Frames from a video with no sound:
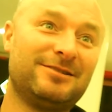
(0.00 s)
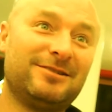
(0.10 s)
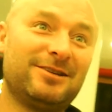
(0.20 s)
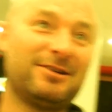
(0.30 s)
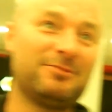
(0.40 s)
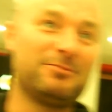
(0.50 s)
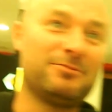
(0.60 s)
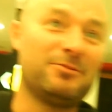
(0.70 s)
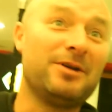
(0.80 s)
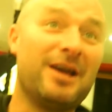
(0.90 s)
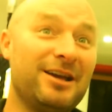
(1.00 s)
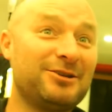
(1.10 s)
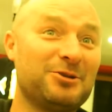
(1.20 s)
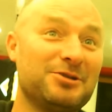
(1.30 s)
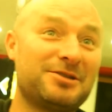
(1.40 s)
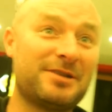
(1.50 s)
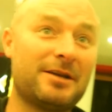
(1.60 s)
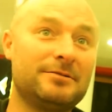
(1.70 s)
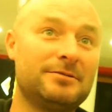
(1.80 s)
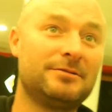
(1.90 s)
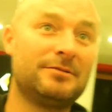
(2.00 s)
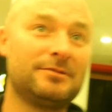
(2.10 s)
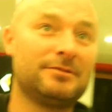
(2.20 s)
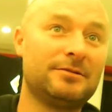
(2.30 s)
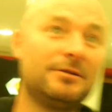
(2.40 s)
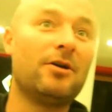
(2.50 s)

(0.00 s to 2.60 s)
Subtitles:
Right, it's not to get it back.